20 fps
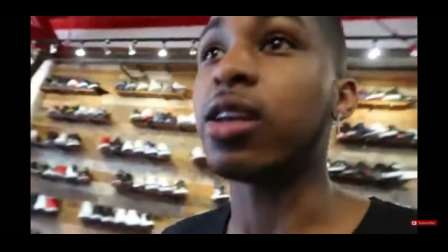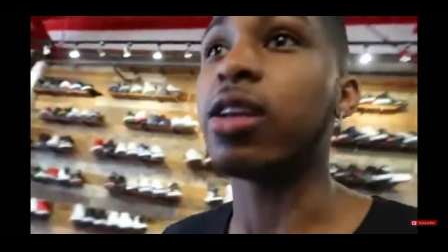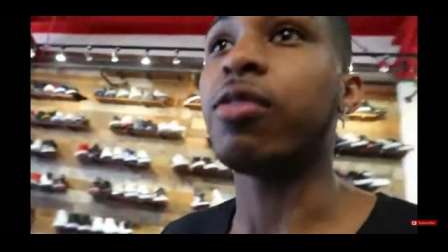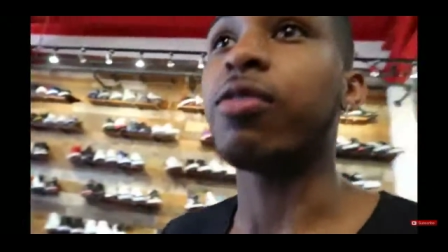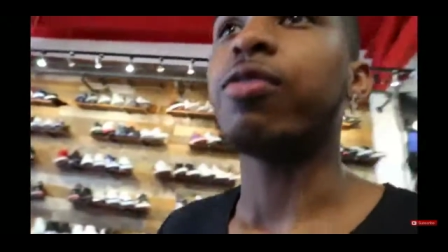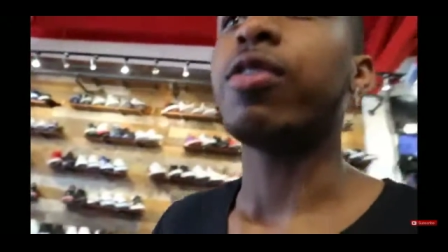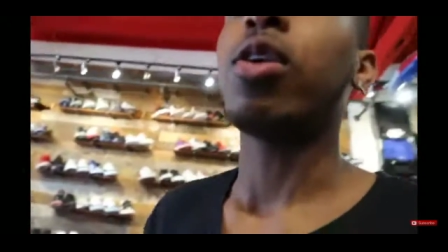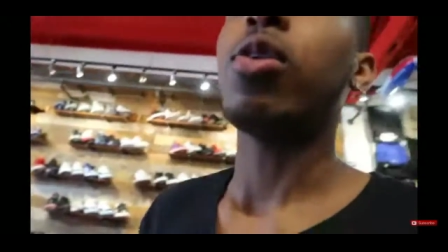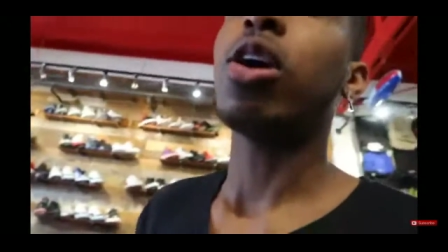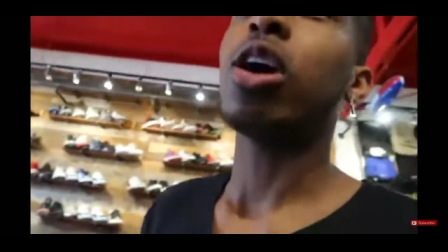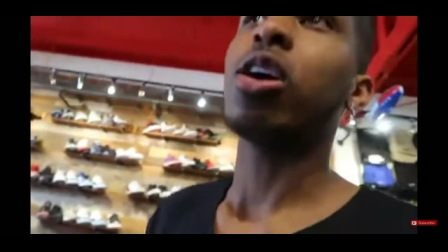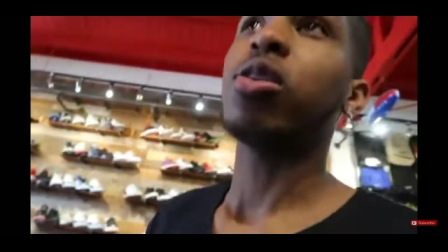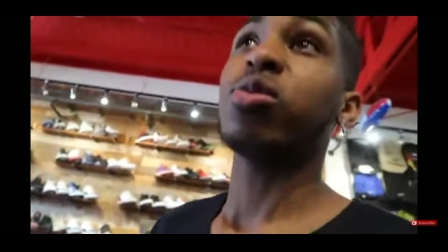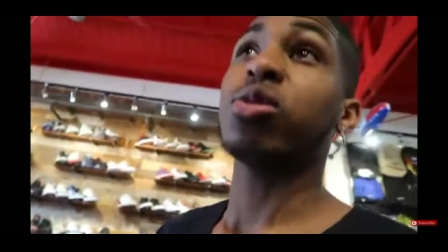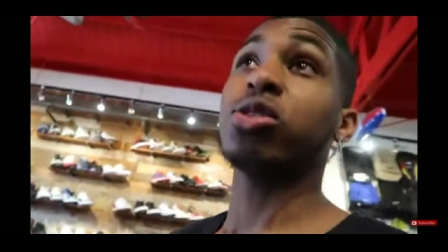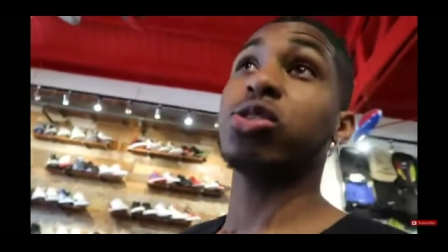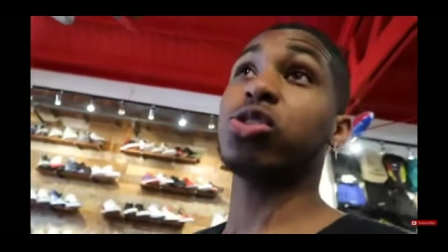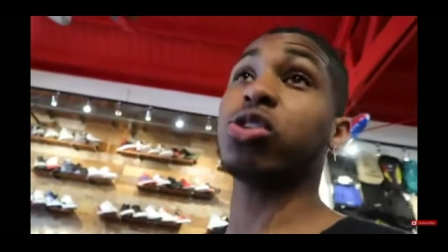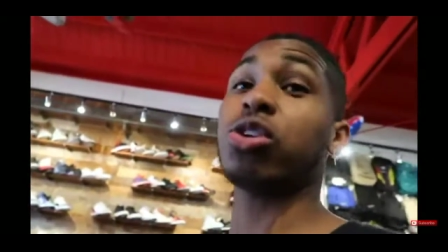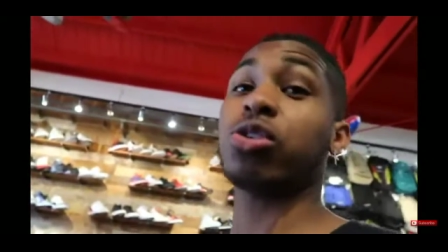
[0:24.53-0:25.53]
in four
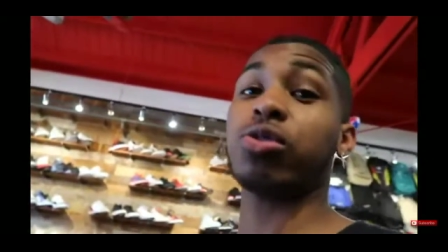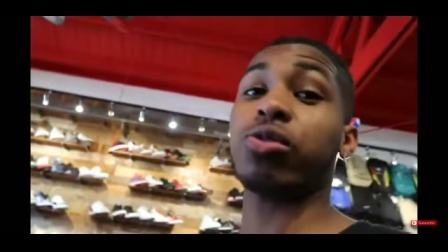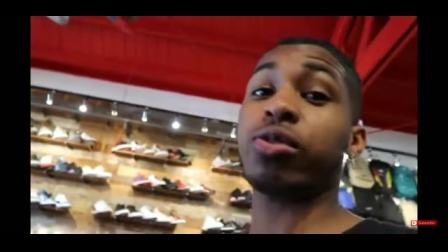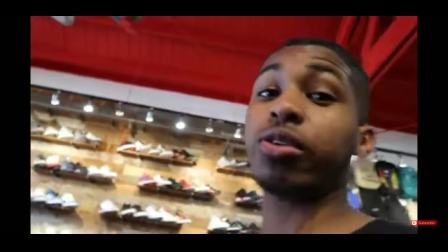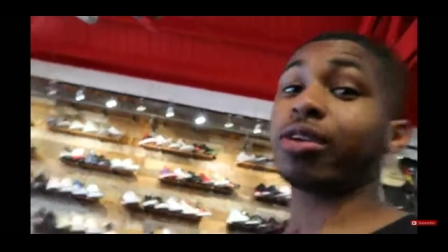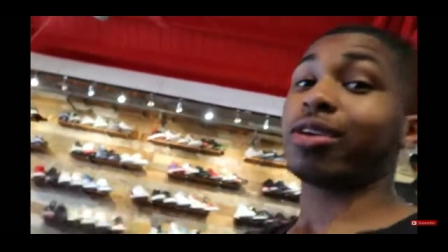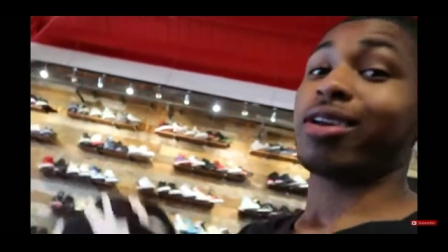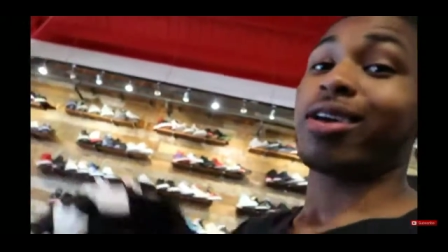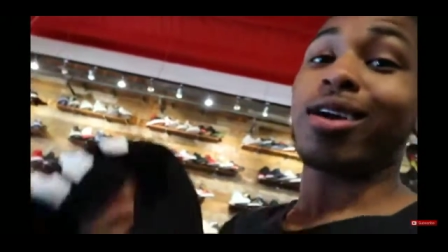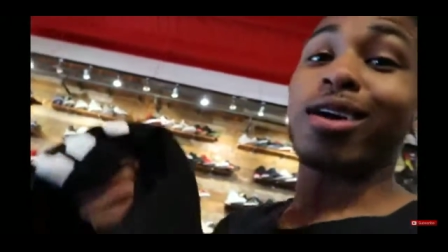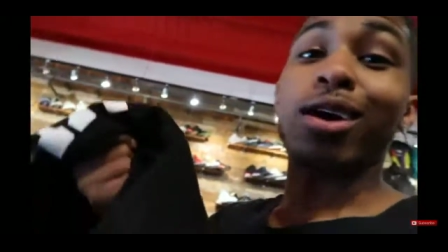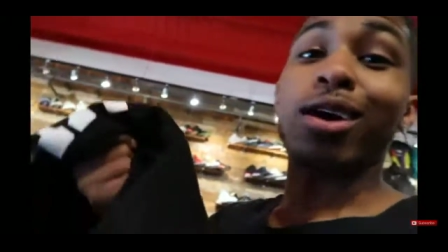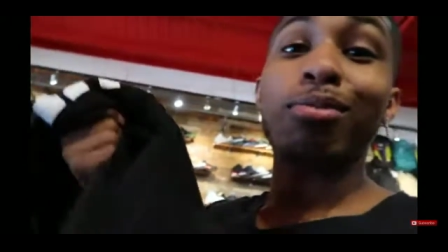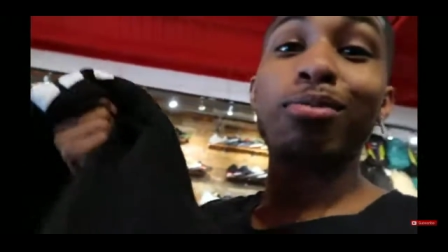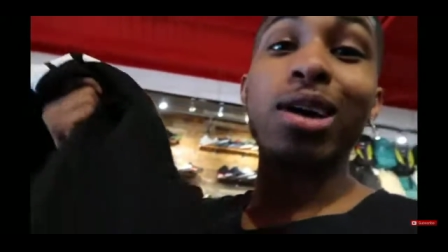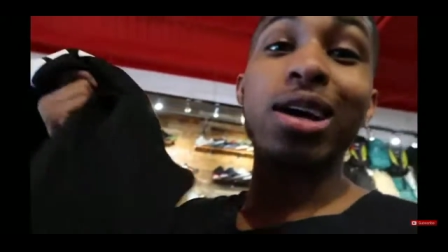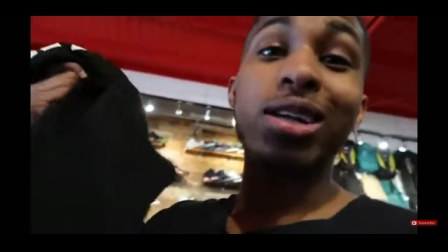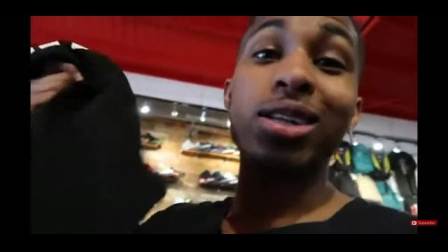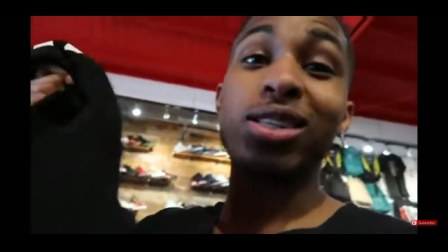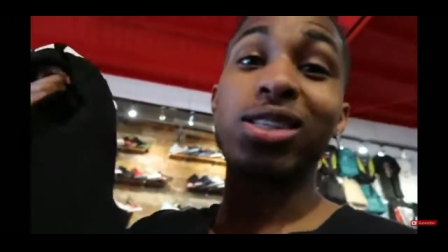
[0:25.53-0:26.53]
hours, so I'm
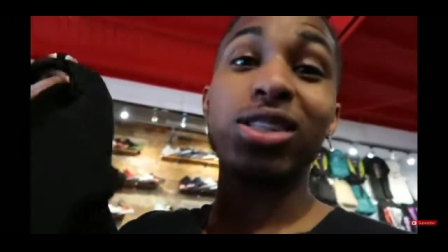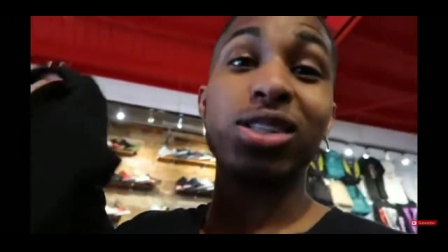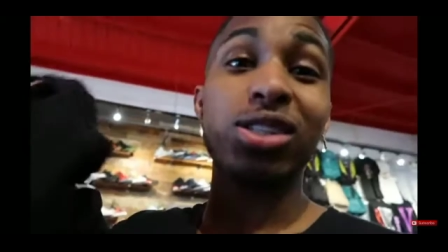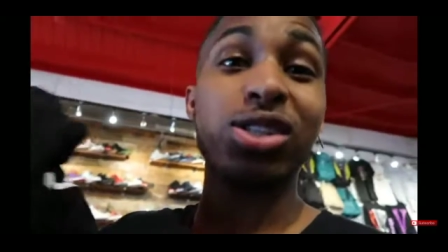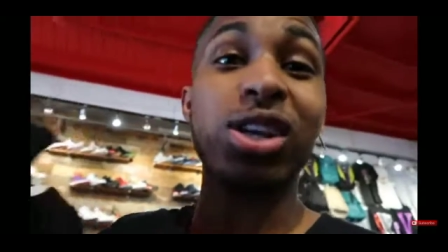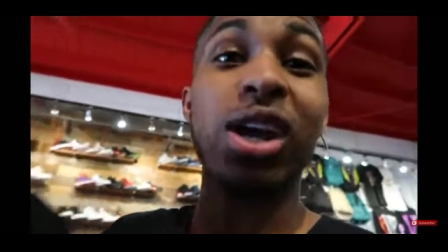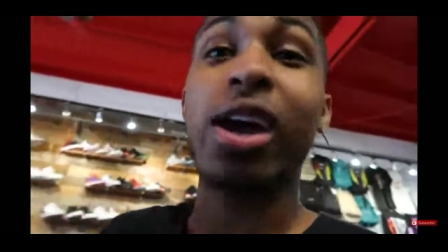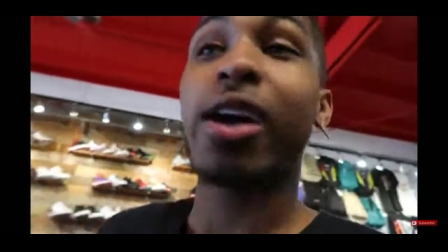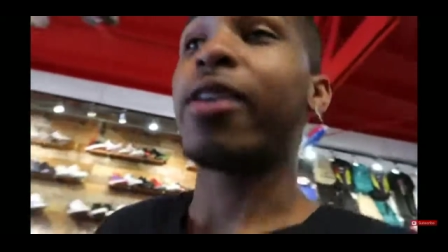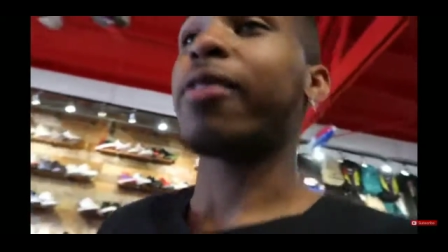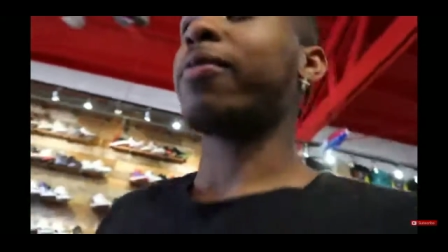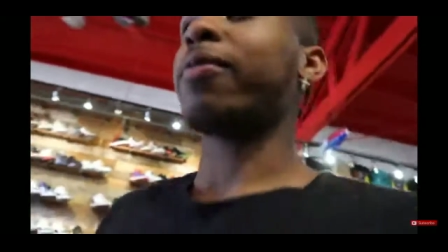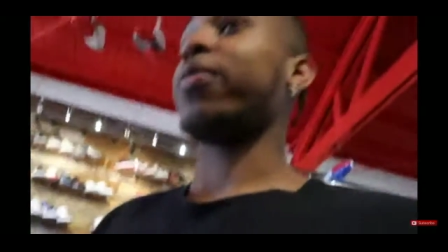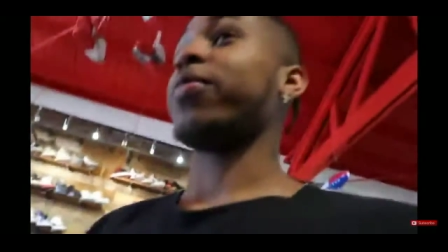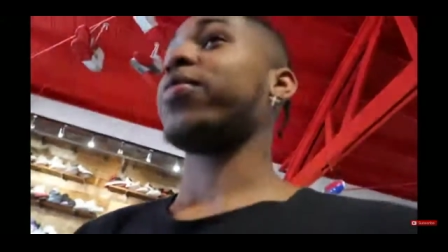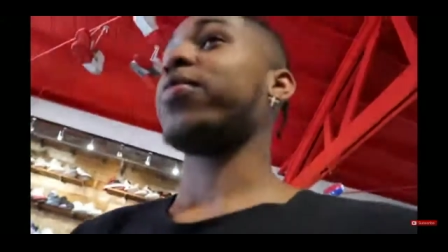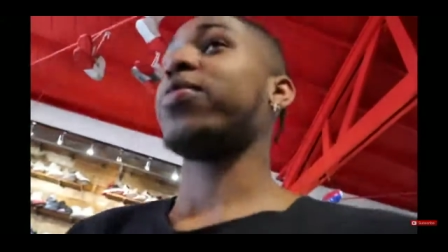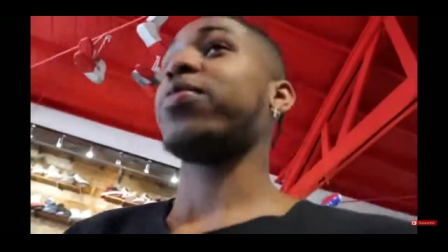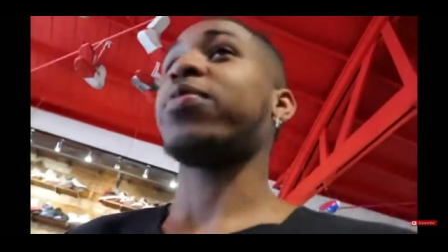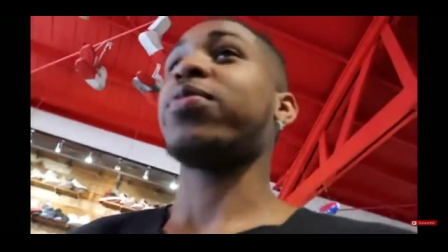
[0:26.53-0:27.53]
about to just shop.
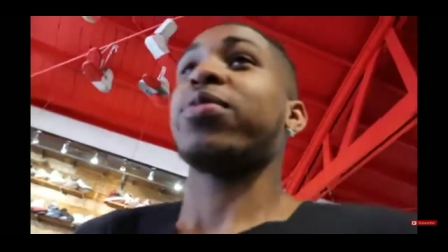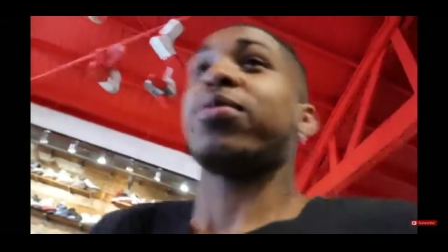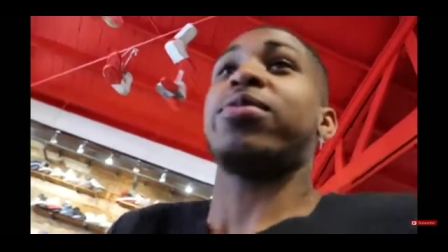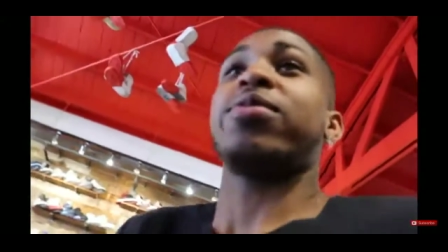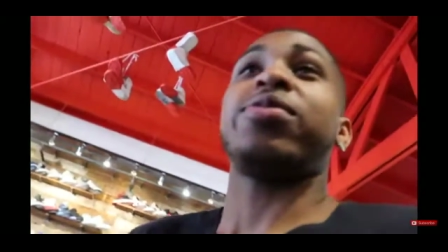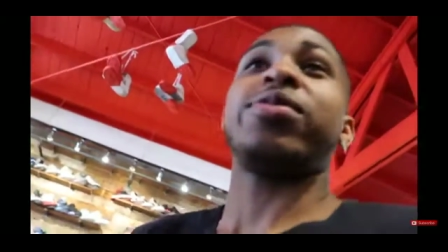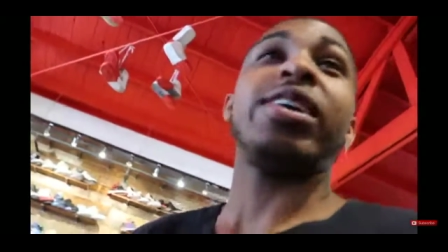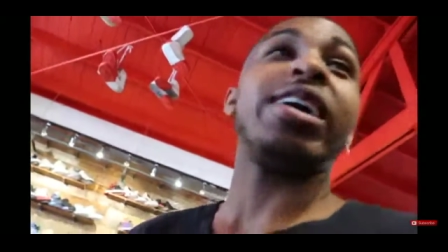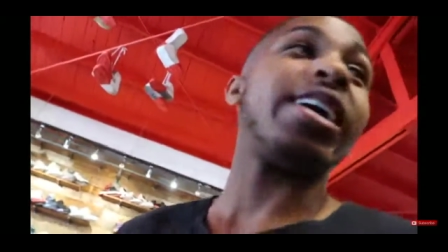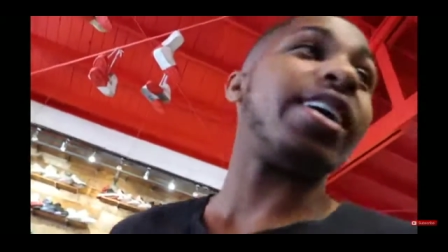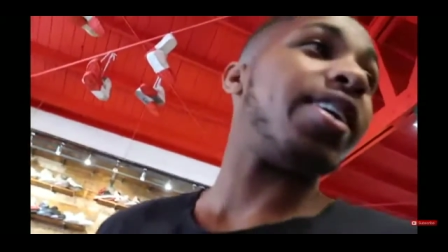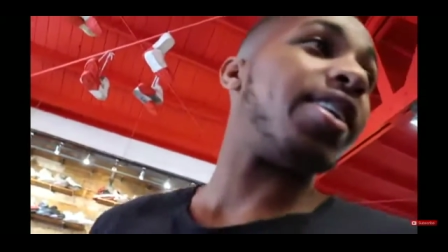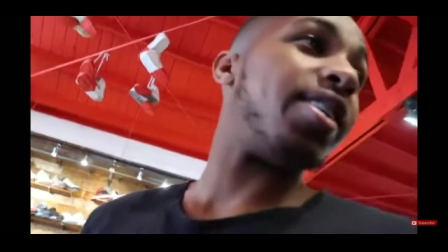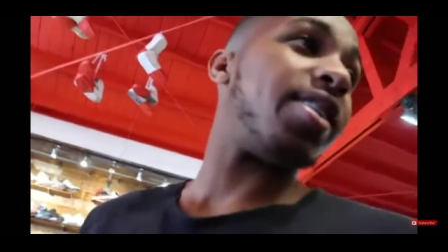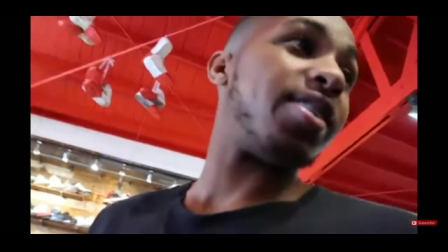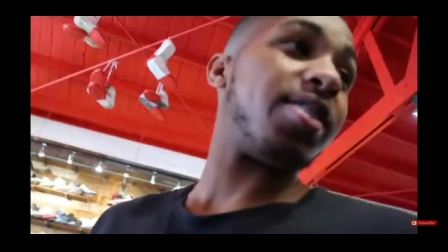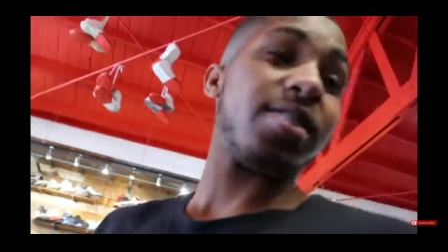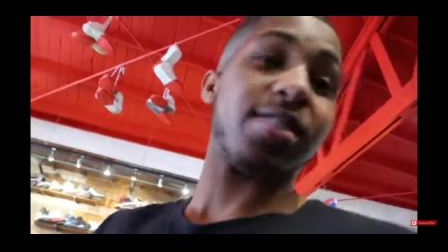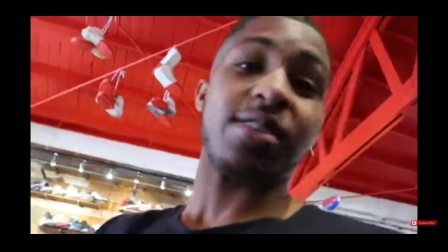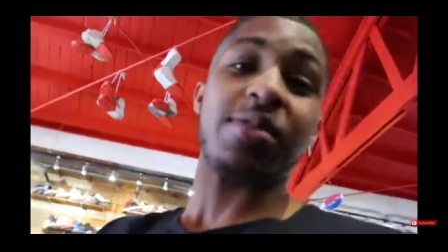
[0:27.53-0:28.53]
Fuck it.
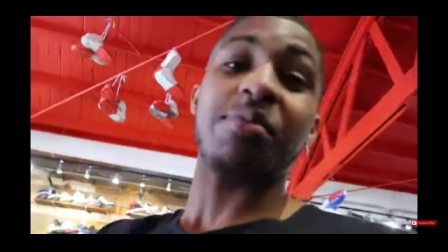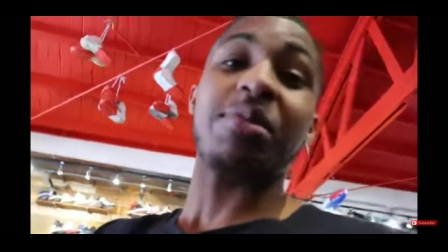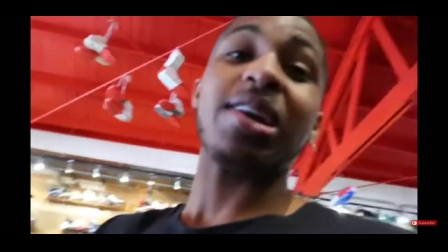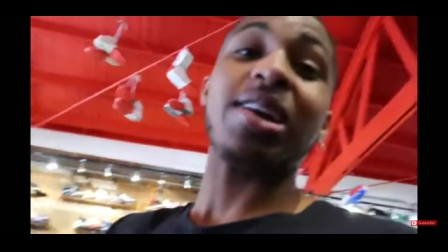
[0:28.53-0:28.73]
I'm